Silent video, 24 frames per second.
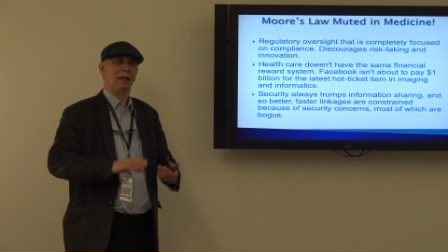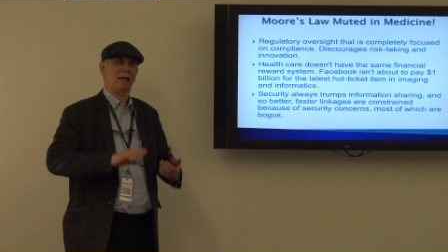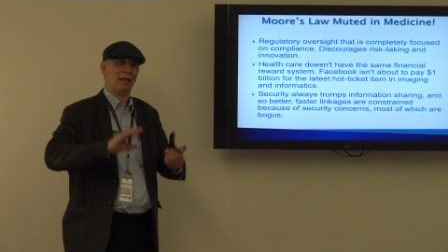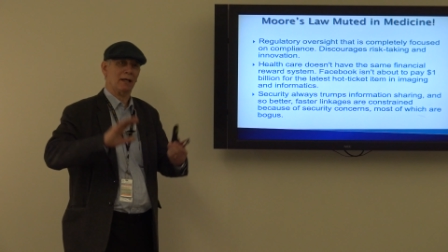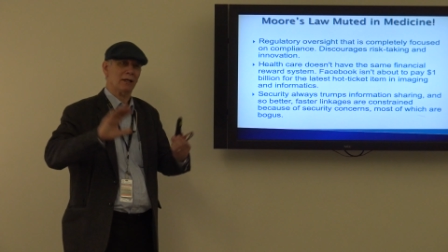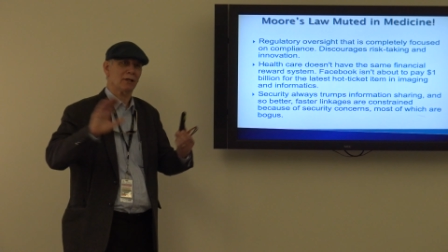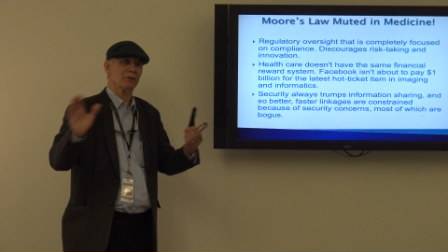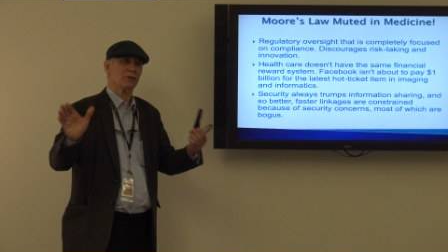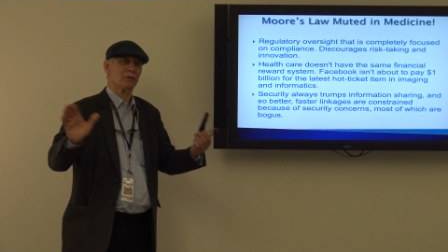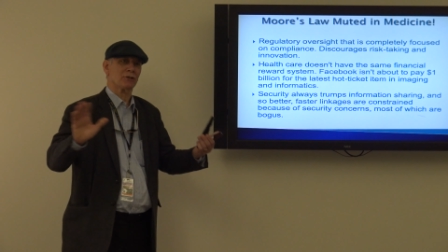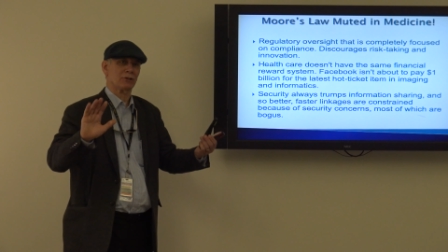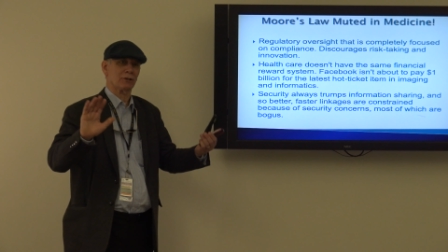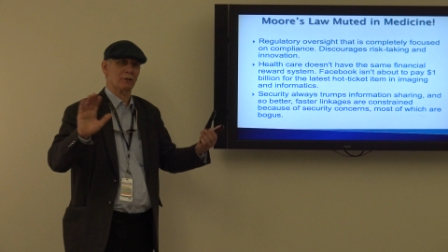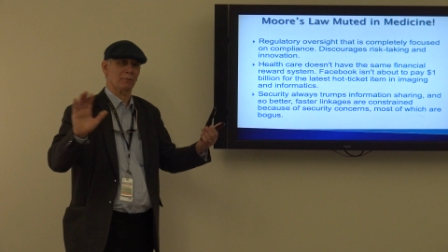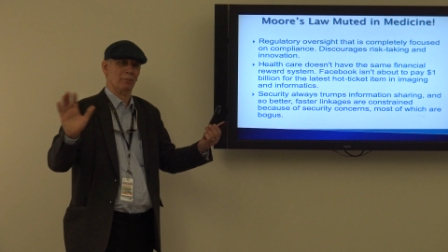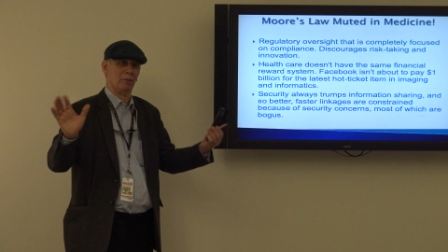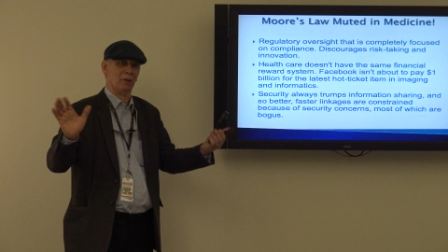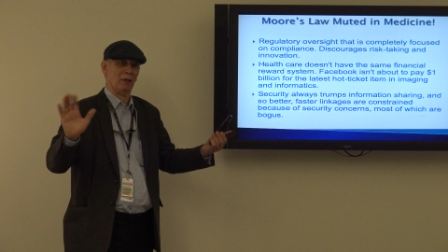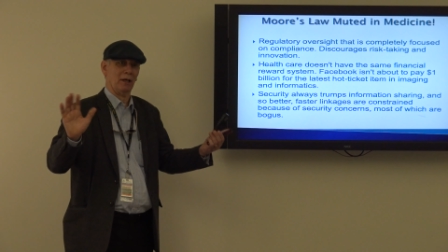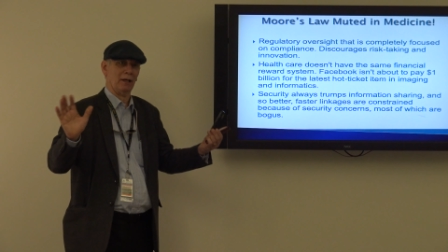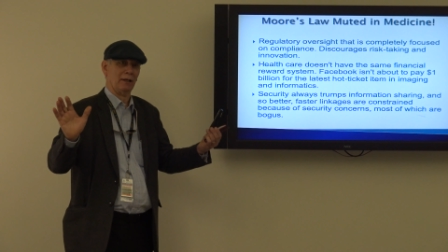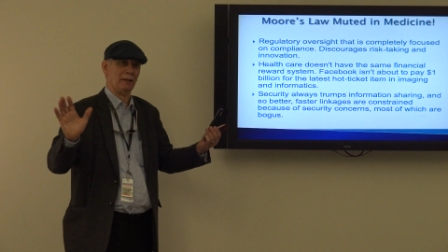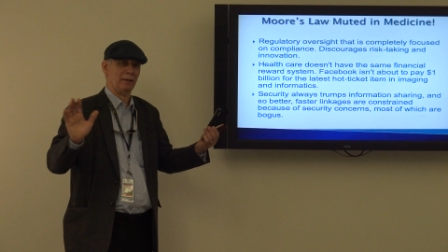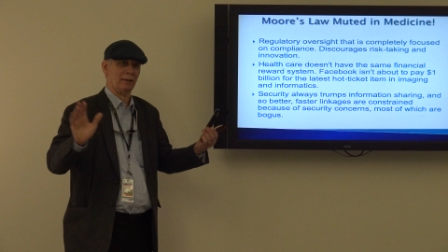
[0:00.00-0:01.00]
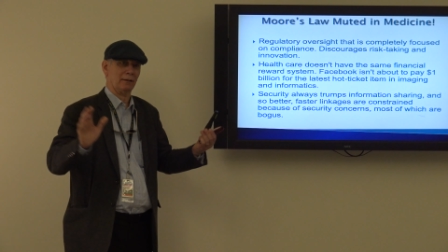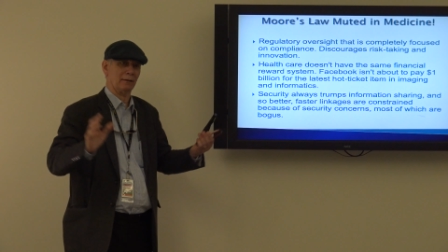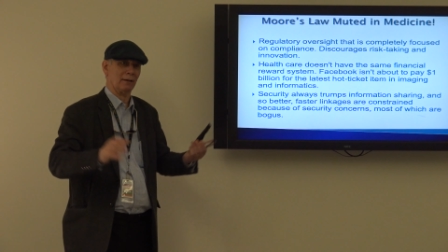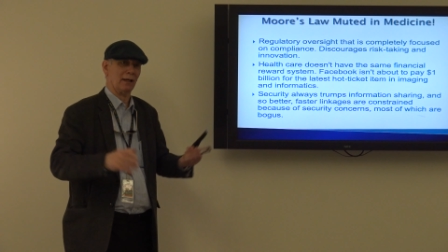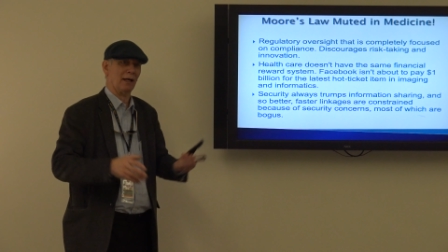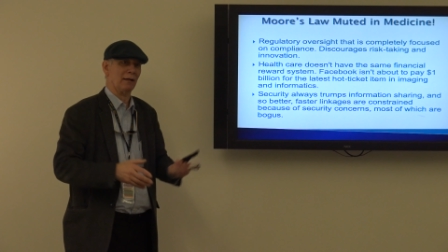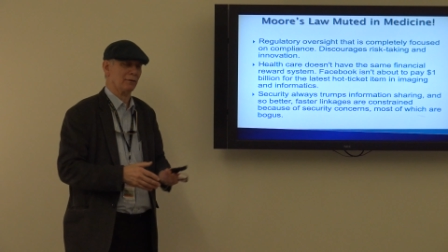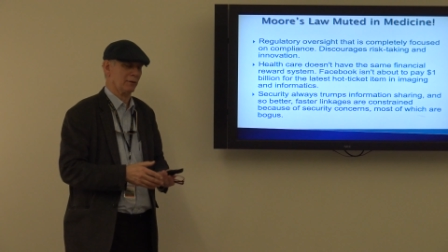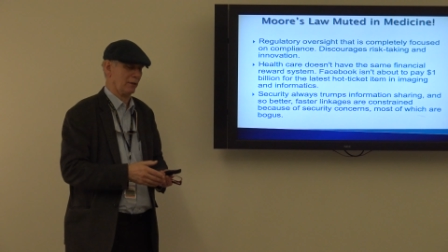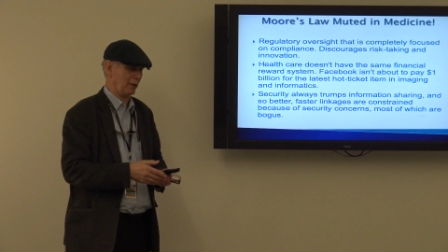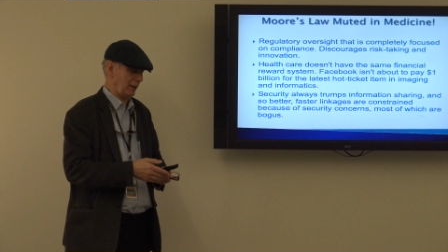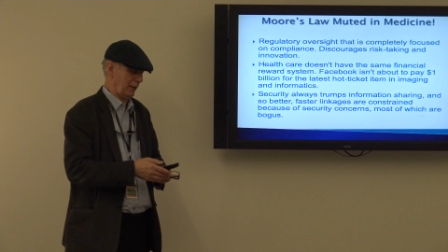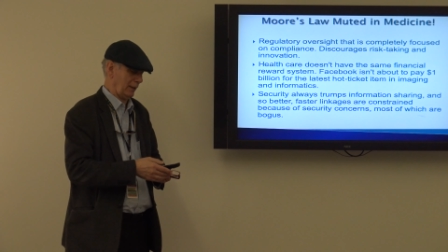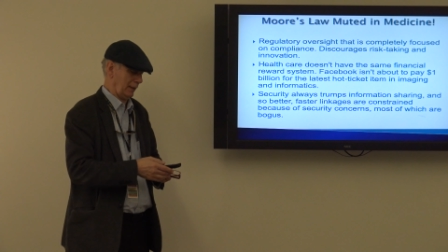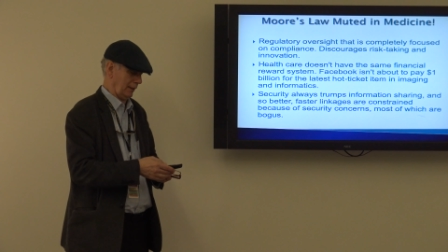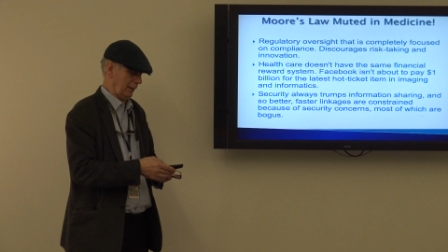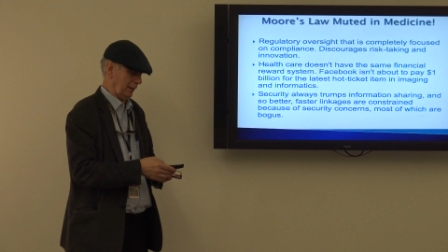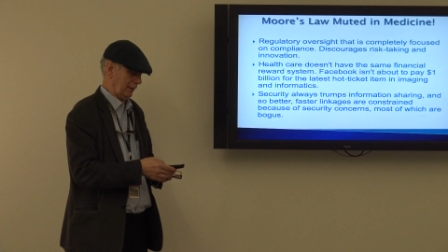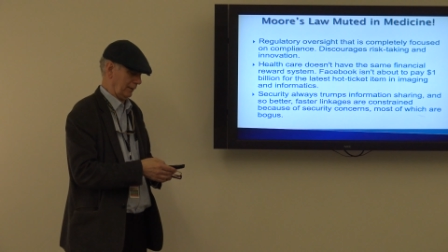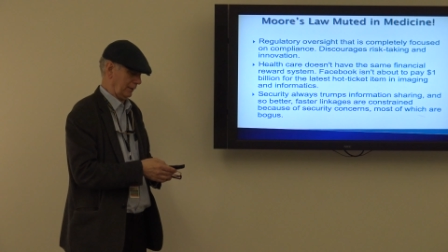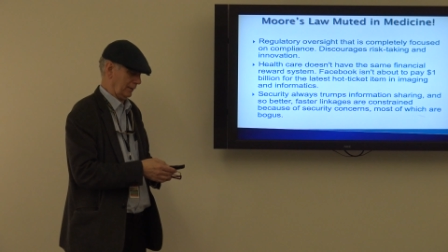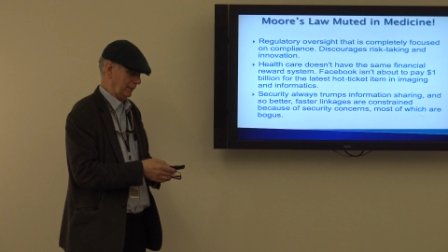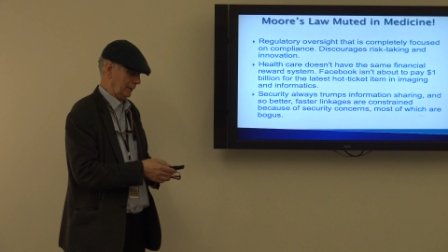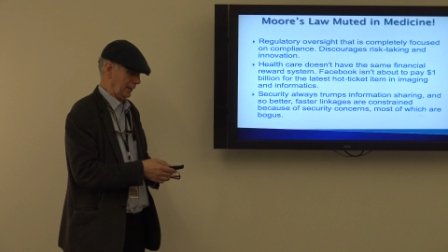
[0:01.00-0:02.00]
is some light at the,
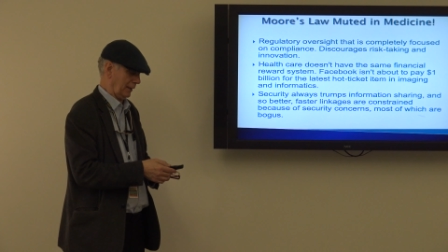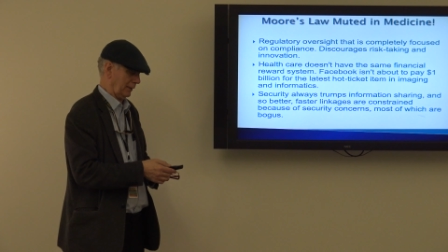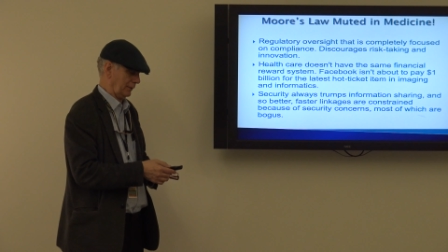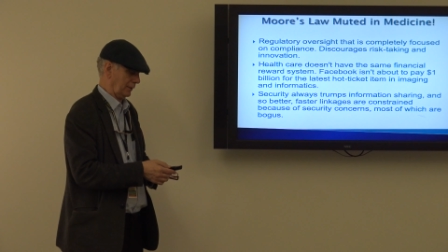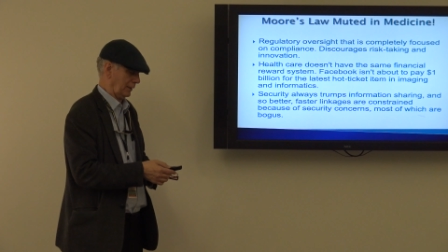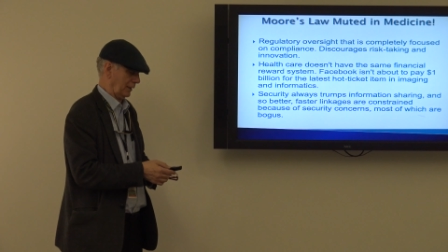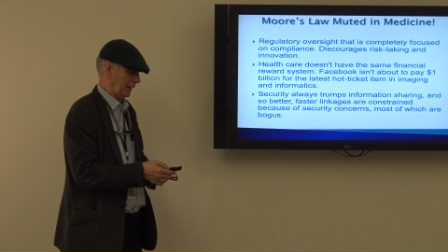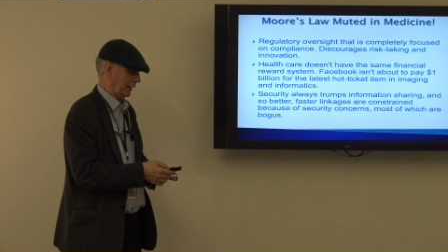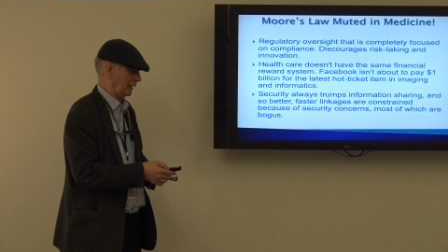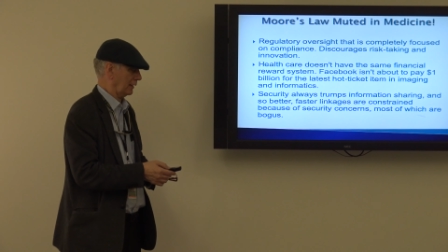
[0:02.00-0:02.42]
at the